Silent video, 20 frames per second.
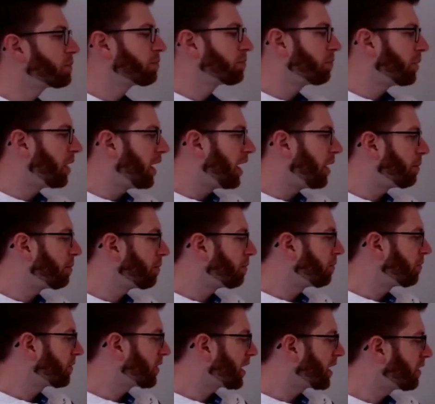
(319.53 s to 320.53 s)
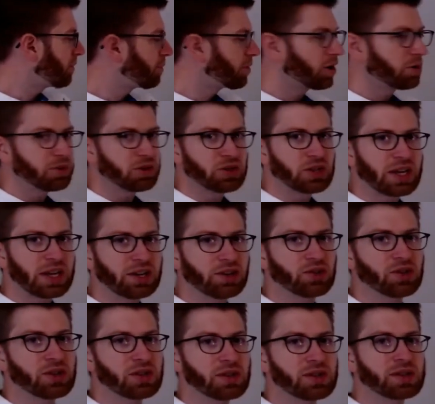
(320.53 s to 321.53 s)
kind of
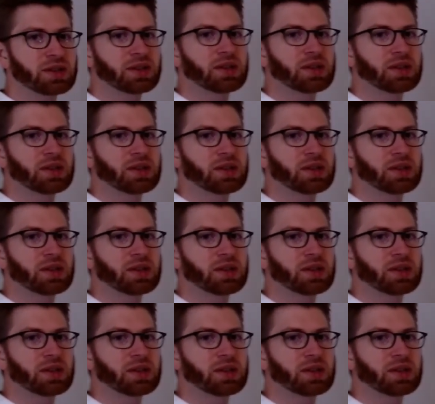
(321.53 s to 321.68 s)
permutations